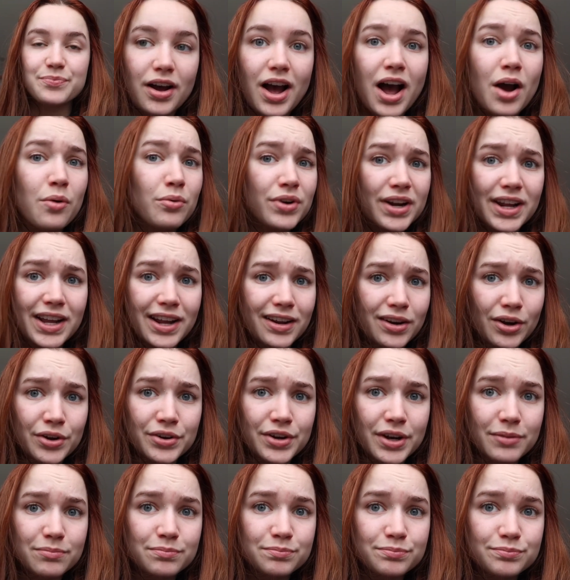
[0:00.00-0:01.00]
I want to get
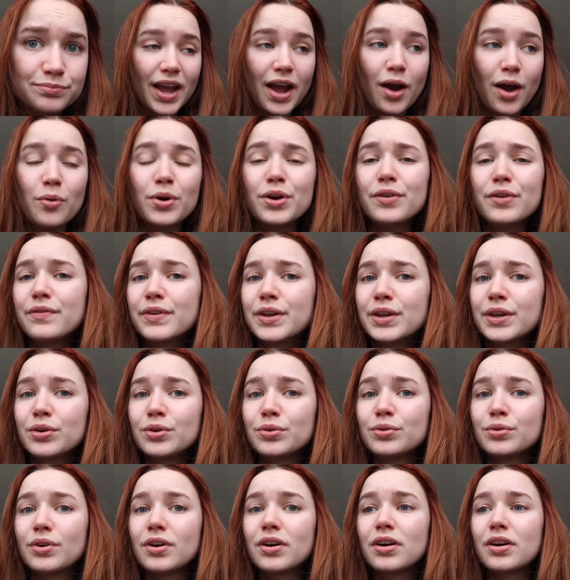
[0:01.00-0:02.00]
glowed up. I want to
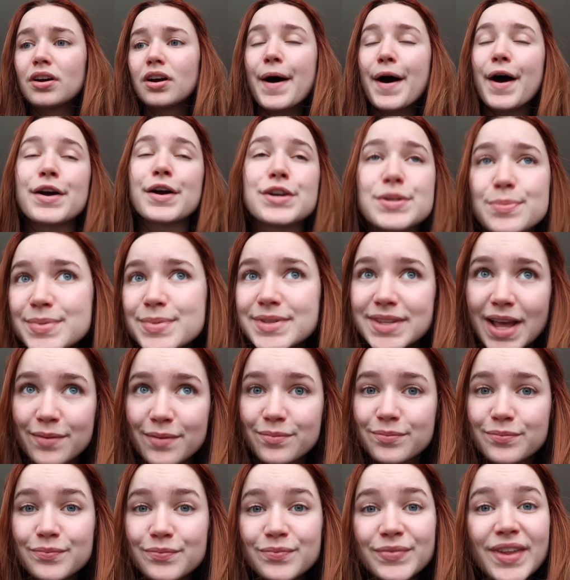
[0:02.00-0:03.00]
feel
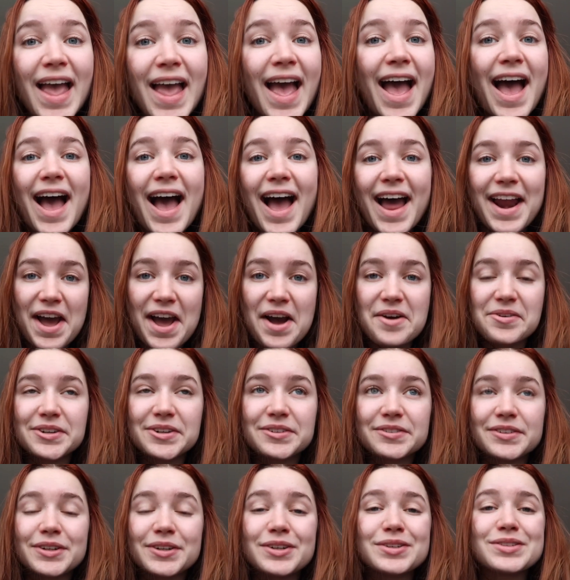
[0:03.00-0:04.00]
100%. And I want
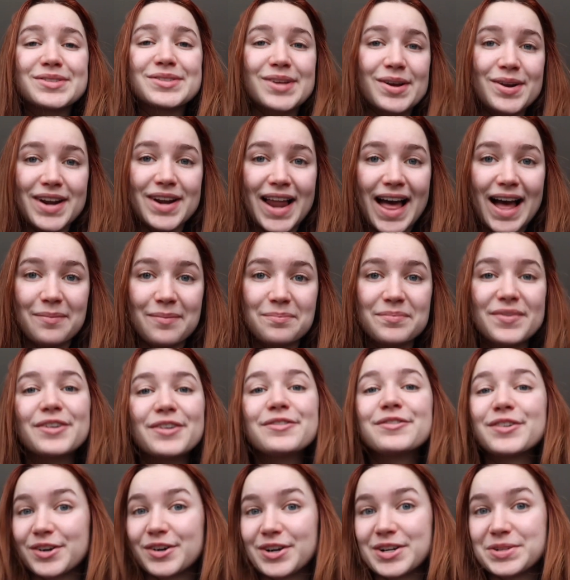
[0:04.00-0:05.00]
to feel so glam
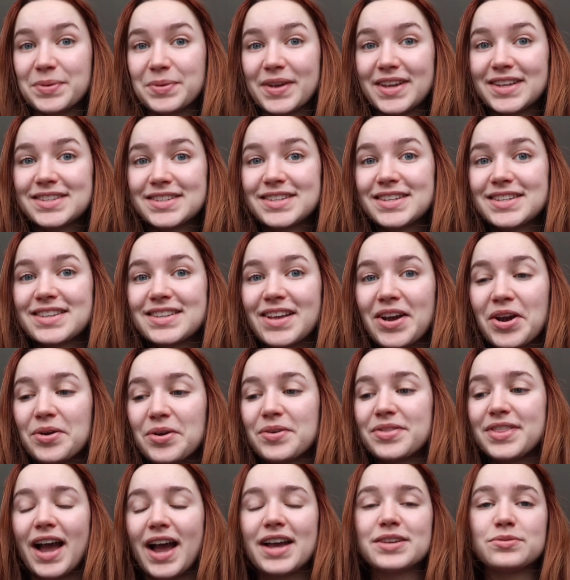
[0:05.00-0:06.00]
for Christmas.
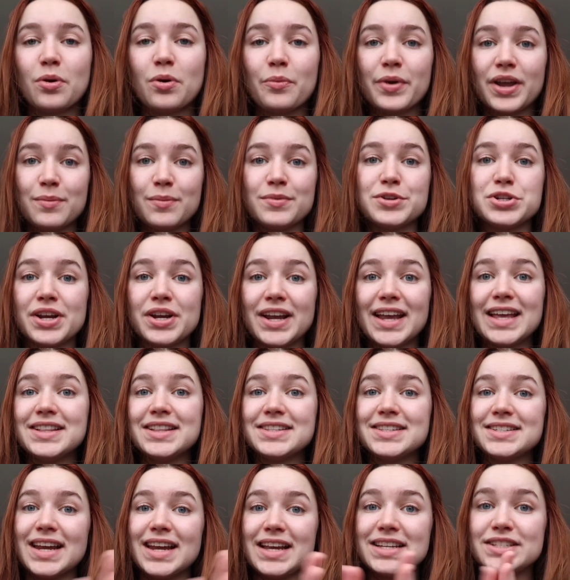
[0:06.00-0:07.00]
So that is what we're going to be doing in
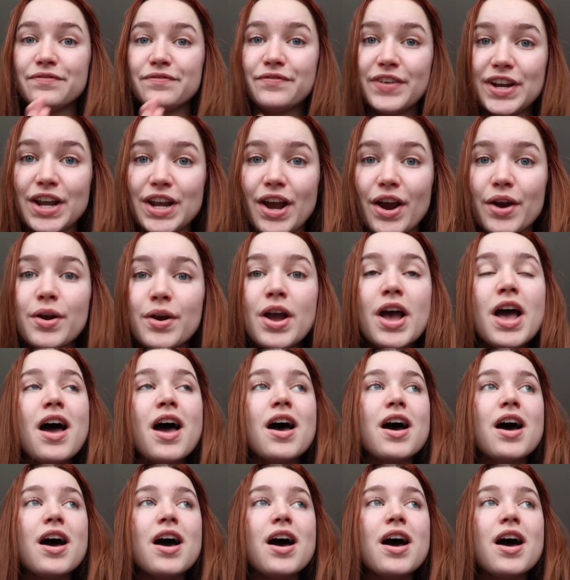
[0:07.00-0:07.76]
today's video.